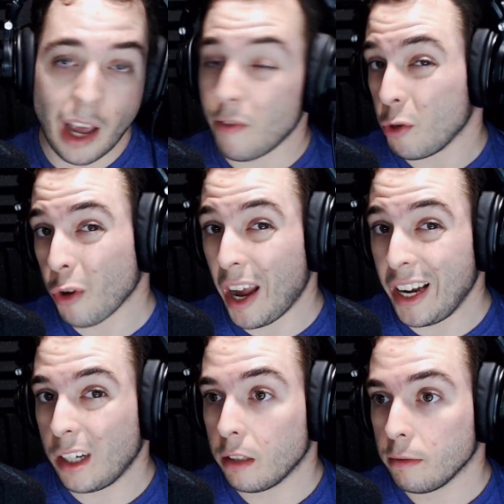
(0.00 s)
I haven't
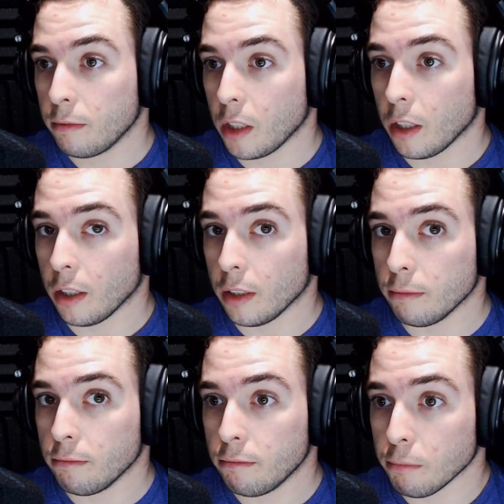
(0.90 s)
tried it,
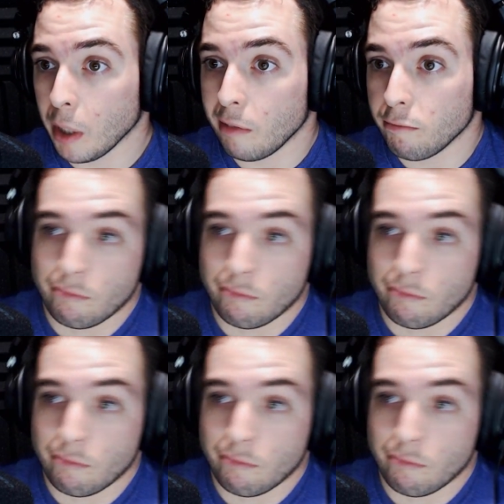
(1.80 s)
but